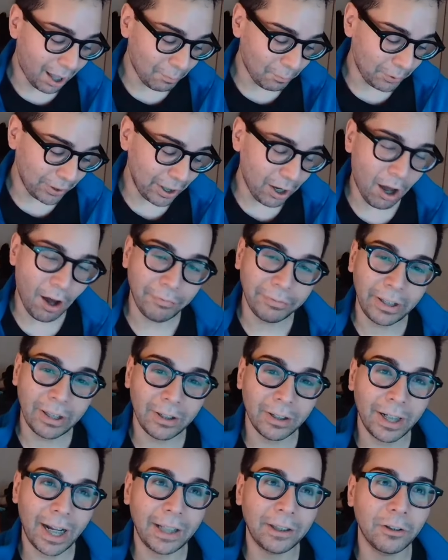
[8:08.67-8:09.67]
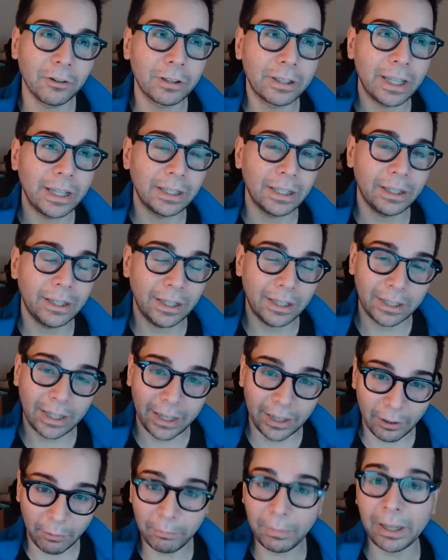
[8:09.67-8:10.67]
we often look at those things and
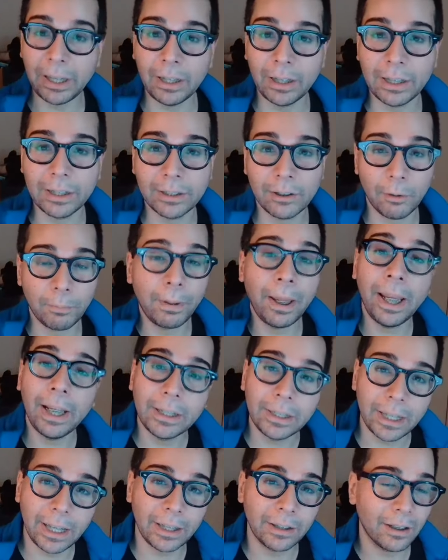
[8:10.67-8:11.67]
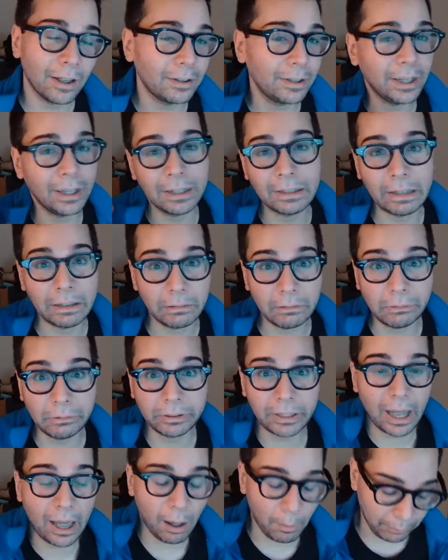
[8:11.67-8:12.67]
say they're meaningless, or painting. I think it's like, oh,
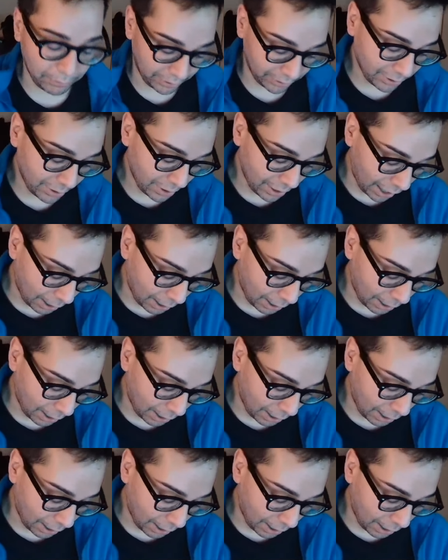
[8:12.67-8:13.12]
it's not helping.